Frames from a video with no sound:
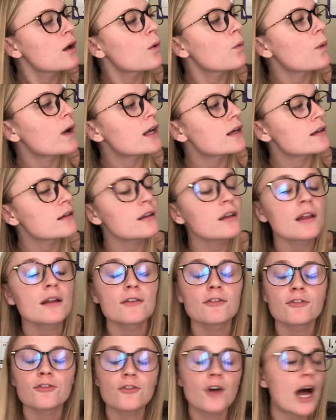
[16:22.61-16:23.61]
Well,
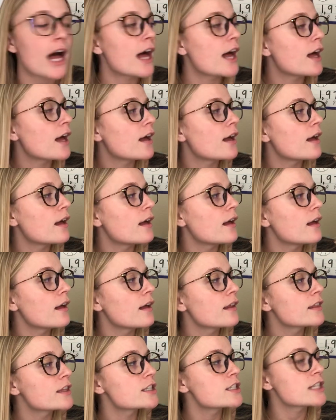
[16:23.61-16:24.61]

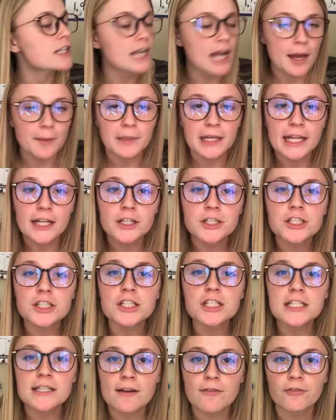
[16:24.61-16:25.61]
the denominators
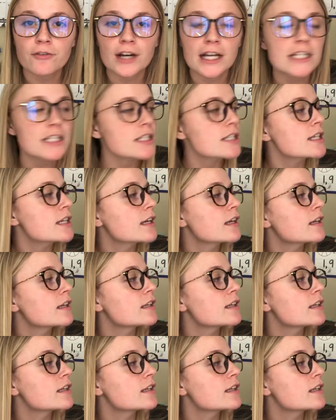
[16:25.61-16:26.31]
are different.